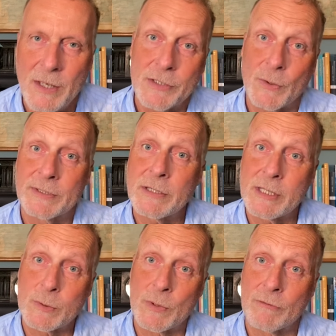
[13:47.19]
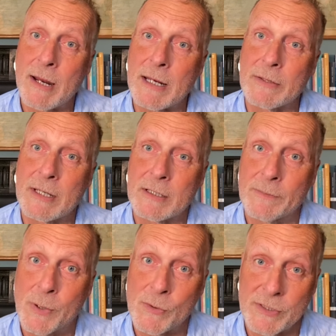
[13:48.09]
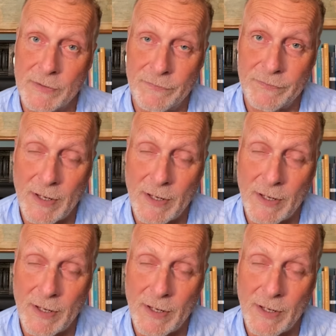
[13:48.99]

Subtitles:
So I did this with Ray, the compulsive